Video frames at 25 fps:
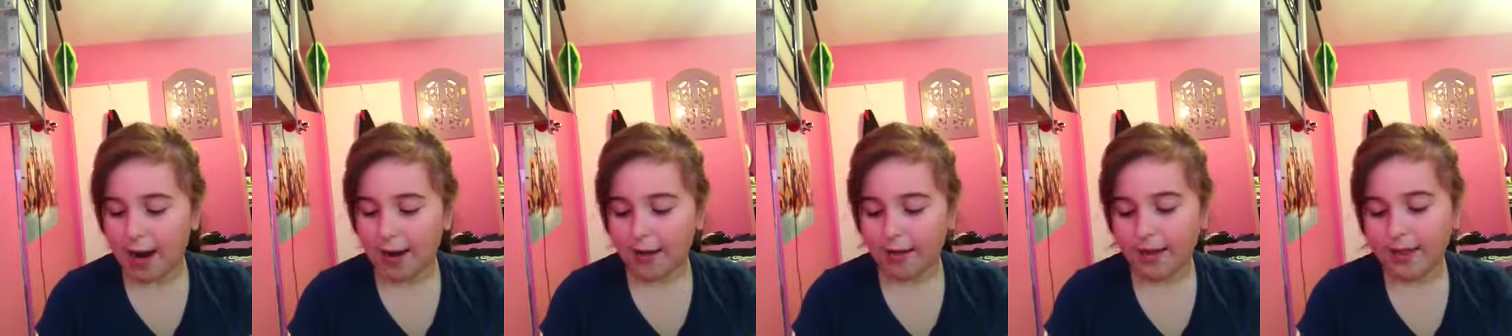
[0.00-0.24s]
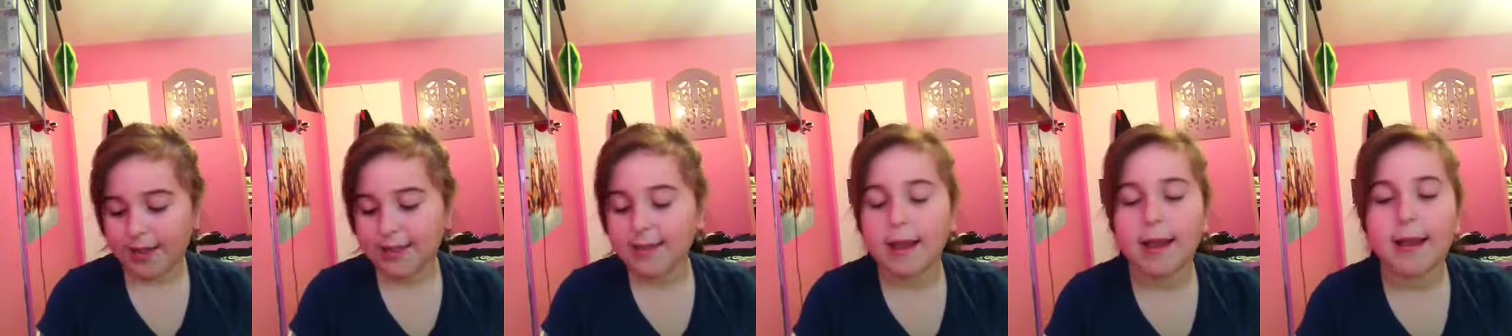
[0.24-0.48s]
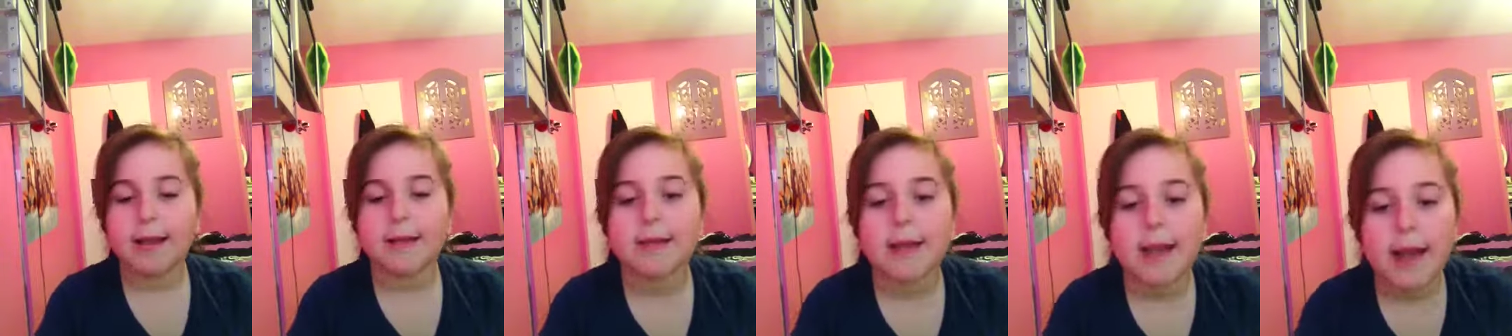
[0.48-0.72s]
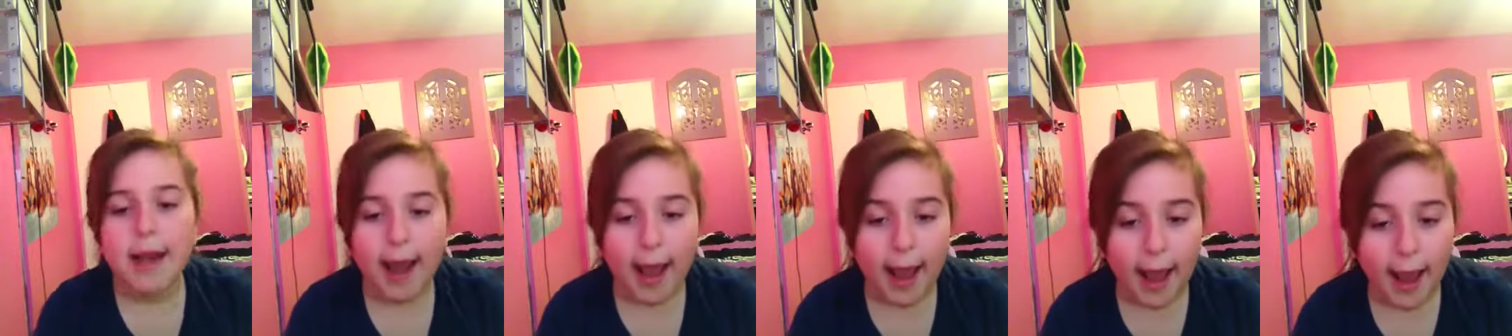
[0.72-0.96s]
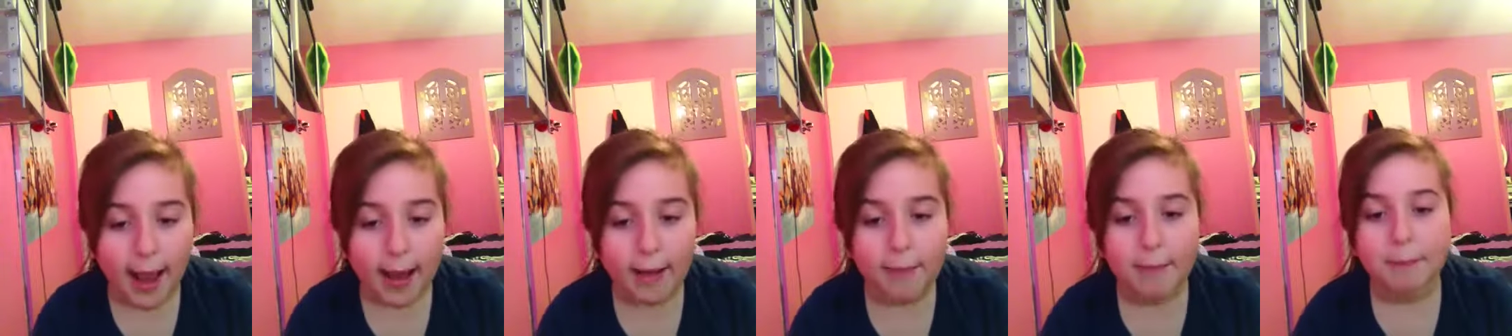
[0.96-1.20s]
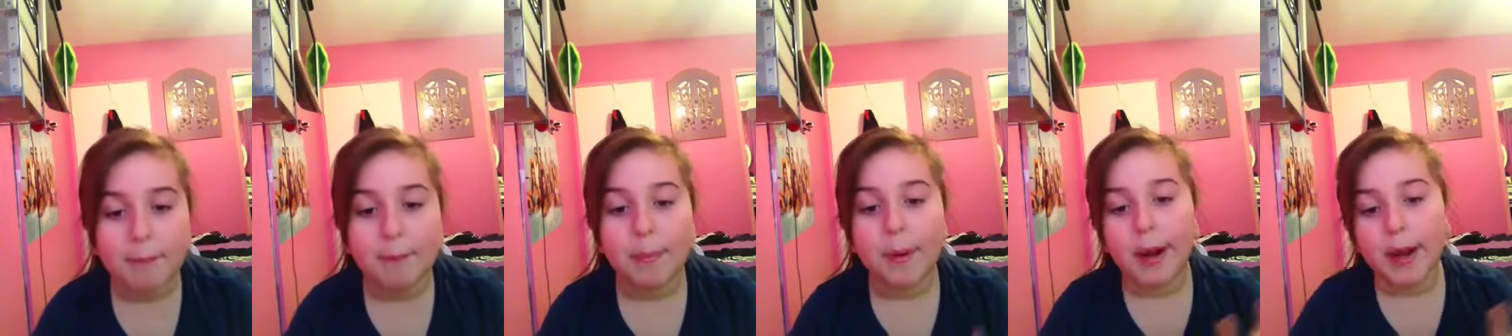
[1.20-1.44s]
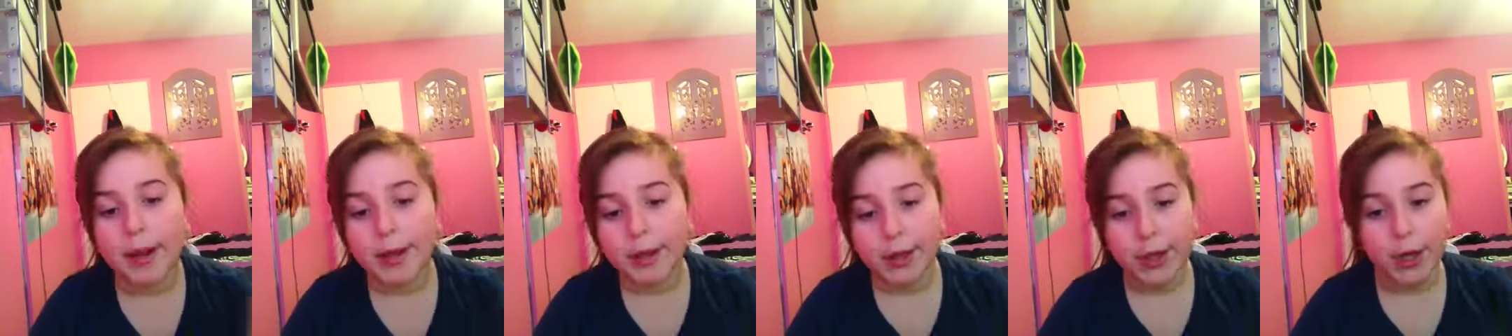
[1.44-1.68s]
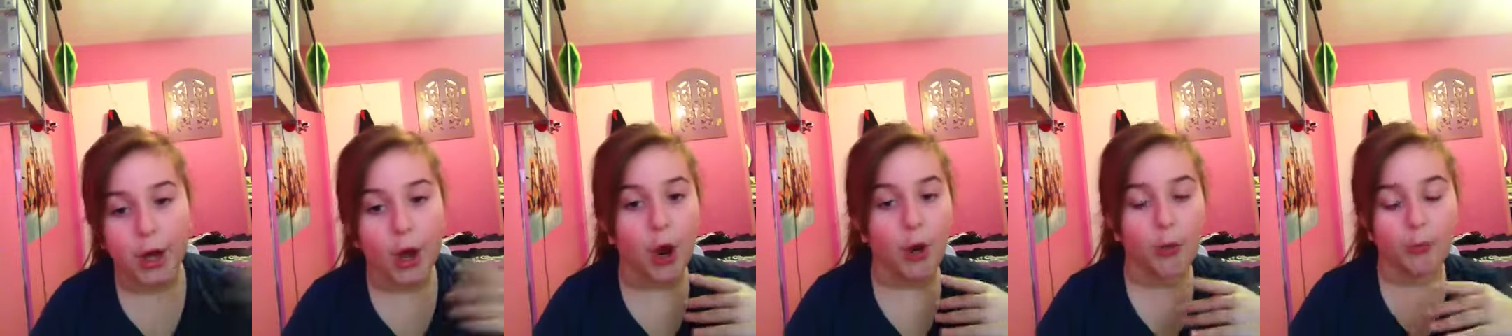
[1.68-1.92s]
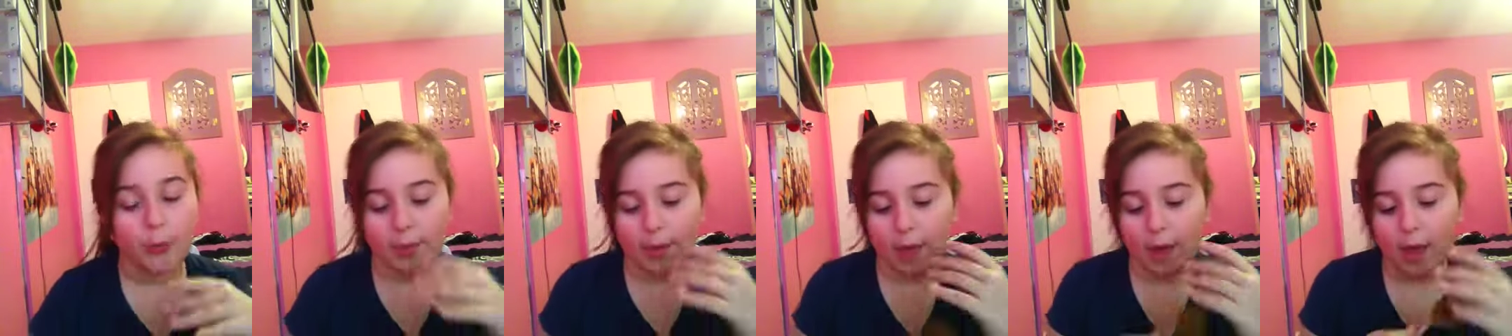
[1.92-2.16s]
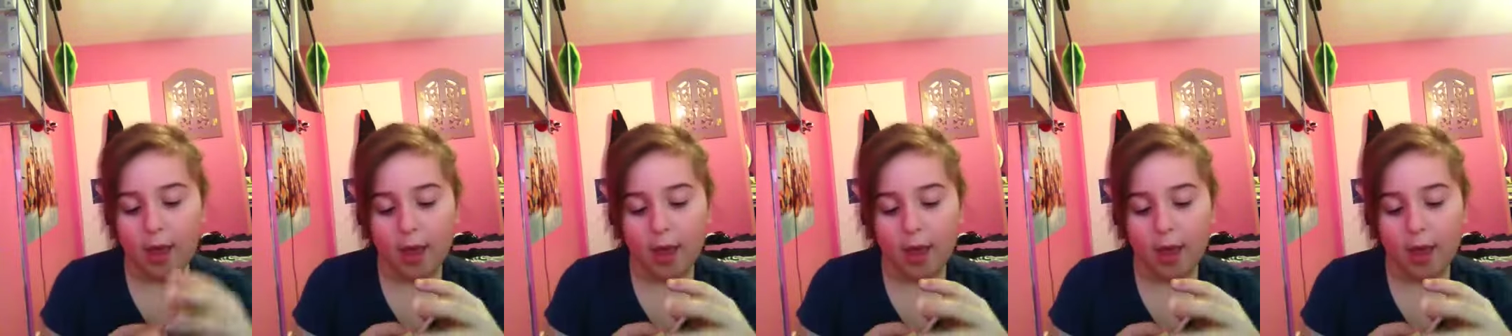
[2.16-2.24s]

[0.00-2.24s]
it's a name, but you know,